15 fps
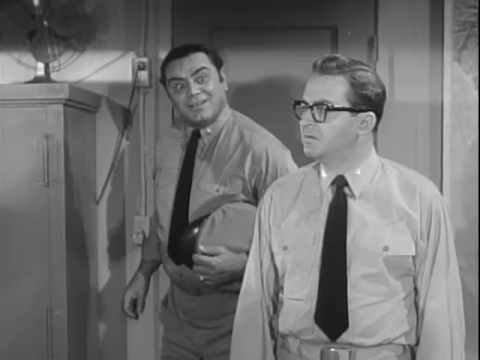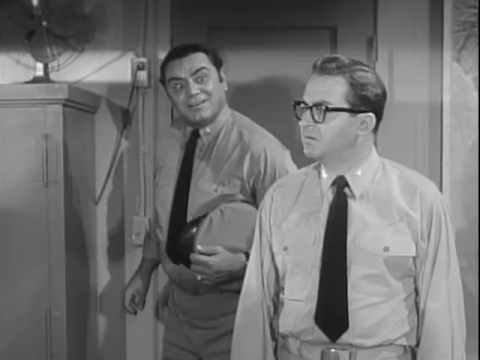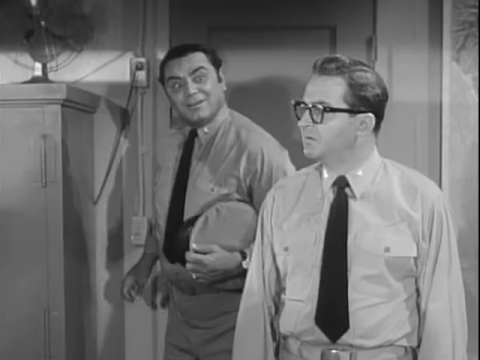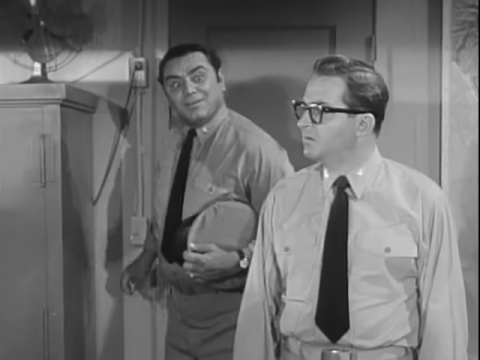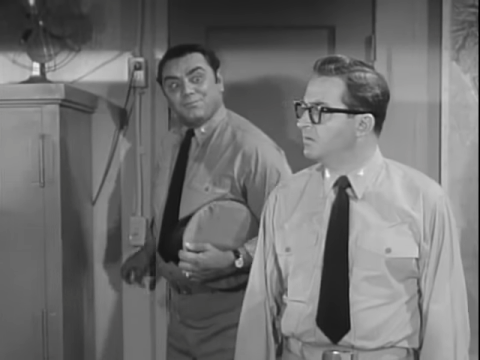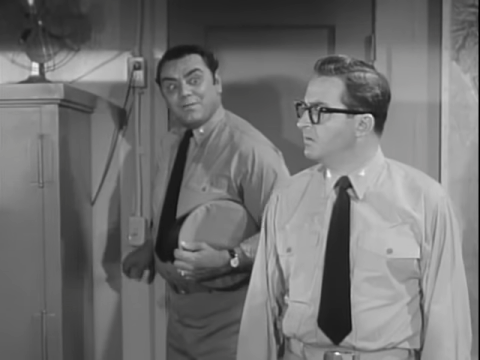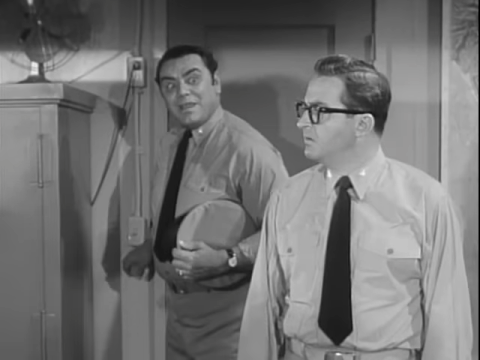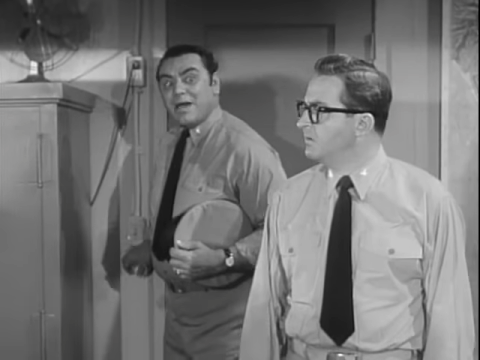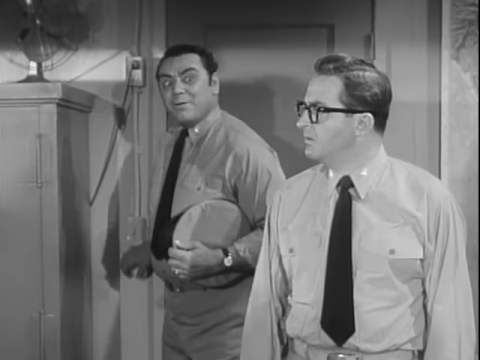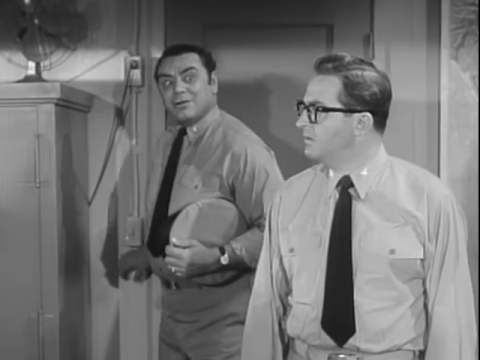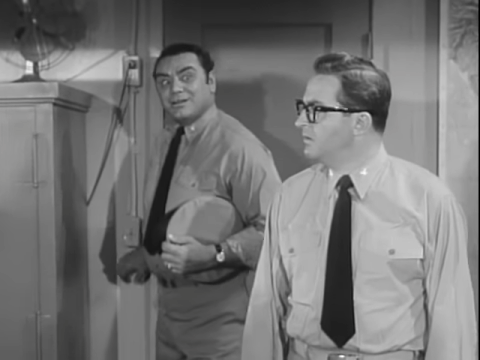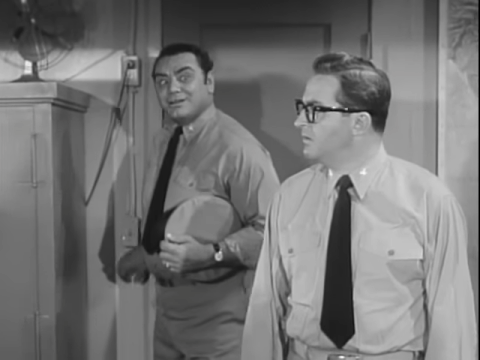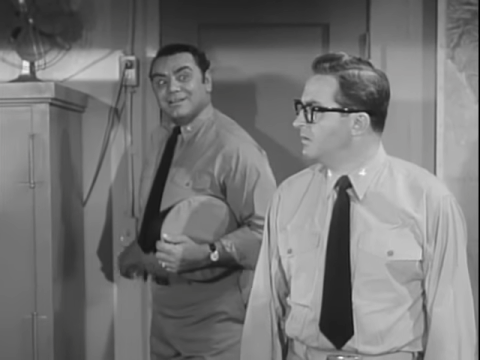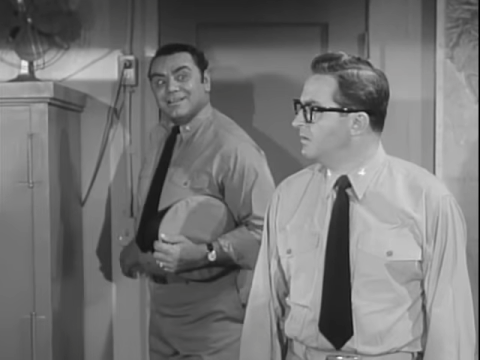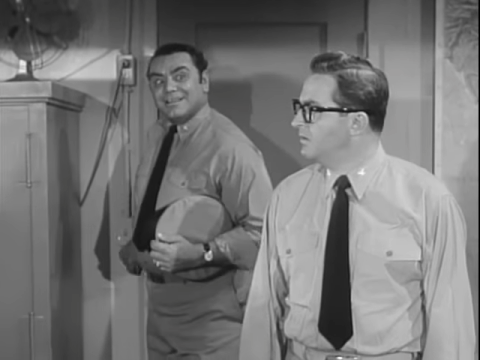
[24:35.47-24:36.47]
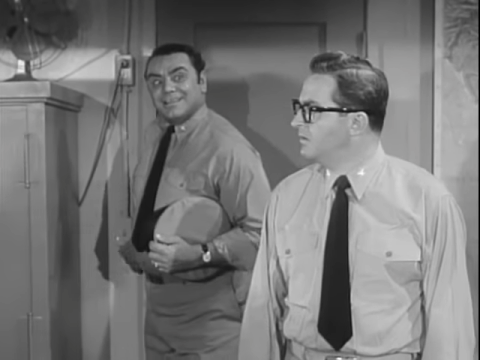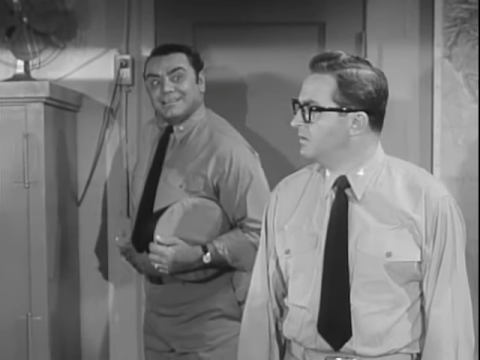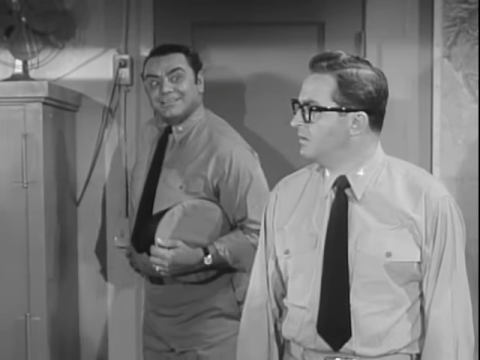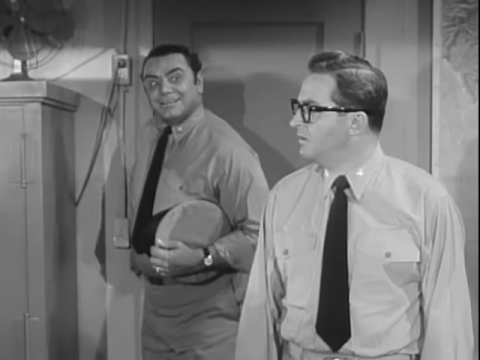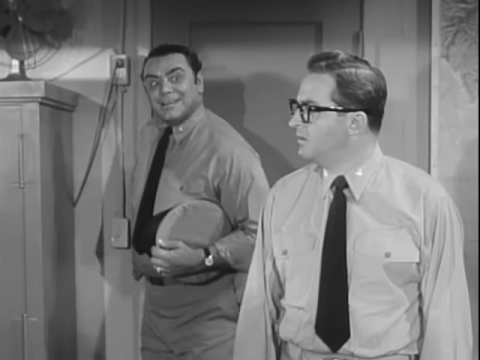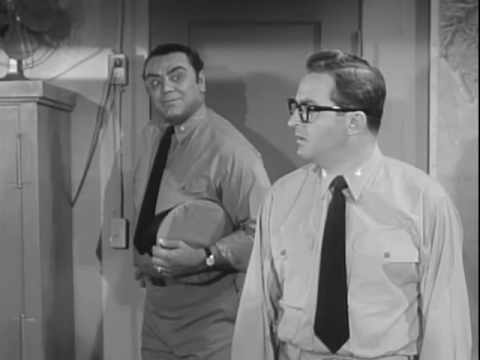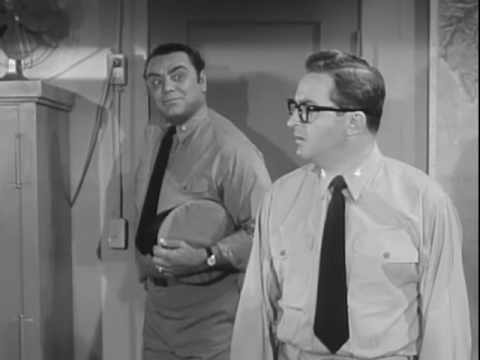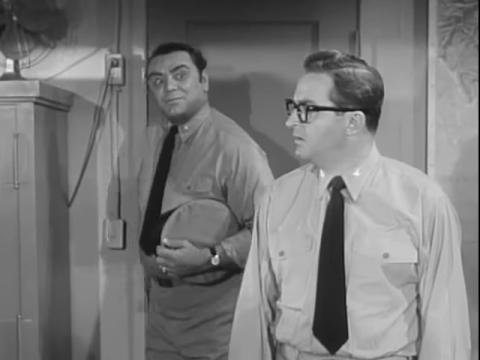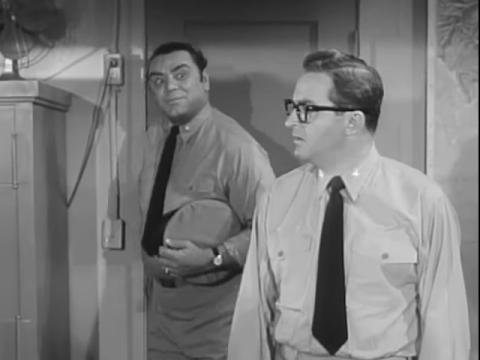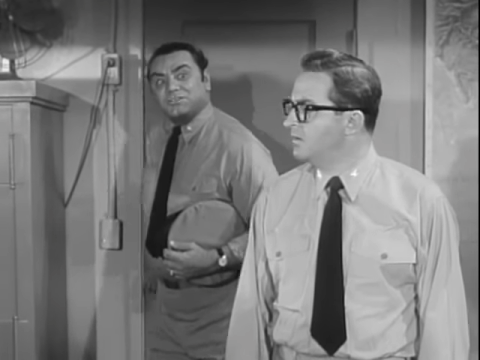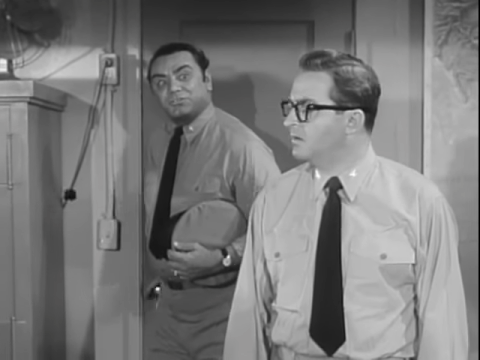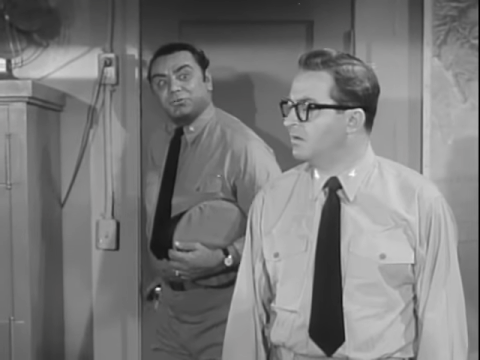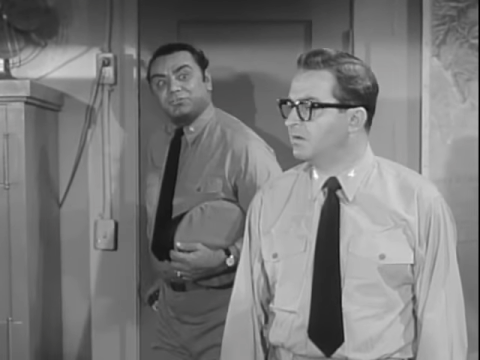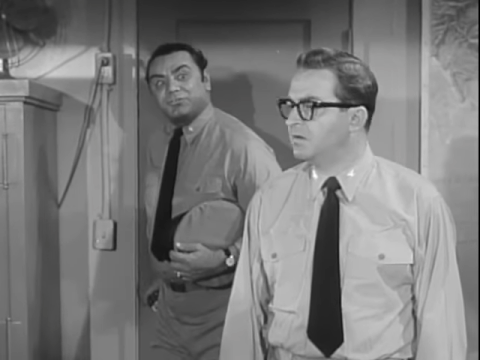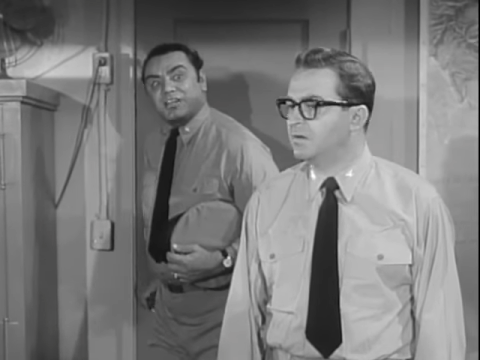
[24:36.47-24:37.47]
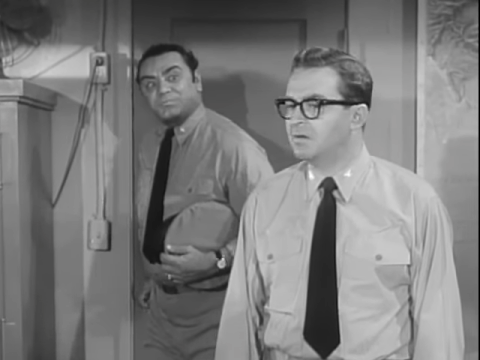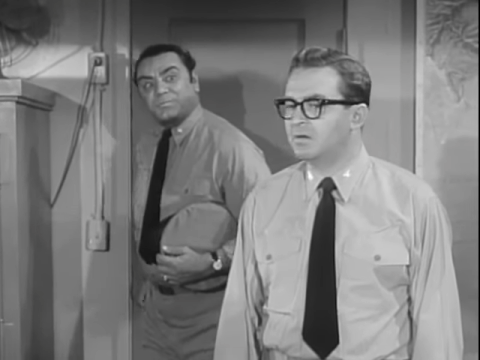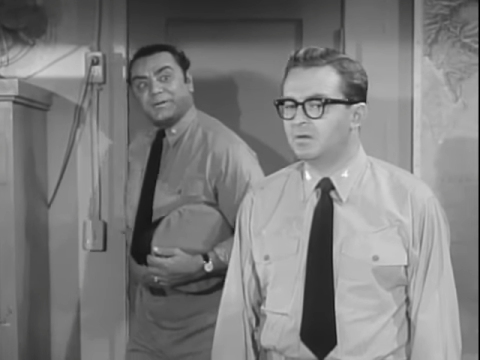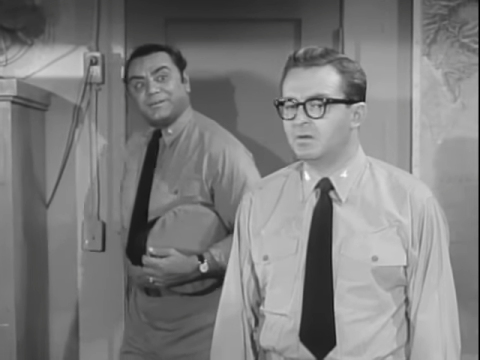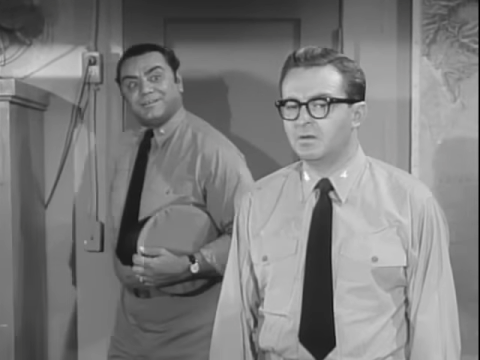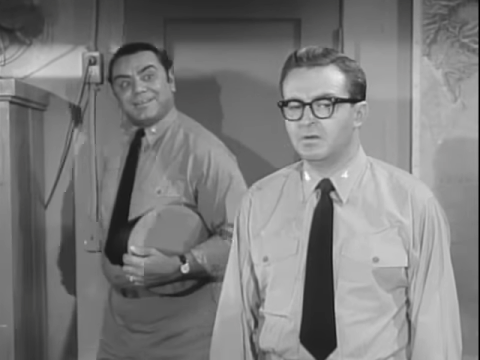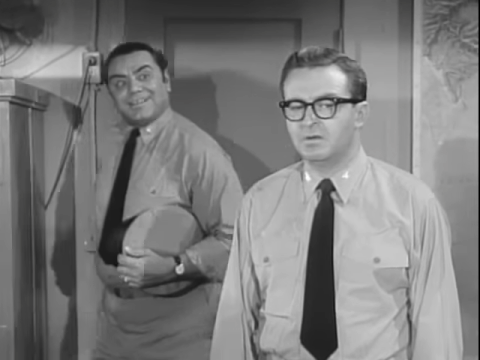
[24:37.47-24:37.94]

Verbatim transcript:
Speaker 1: a little flower uh, didn't have to be so desperate.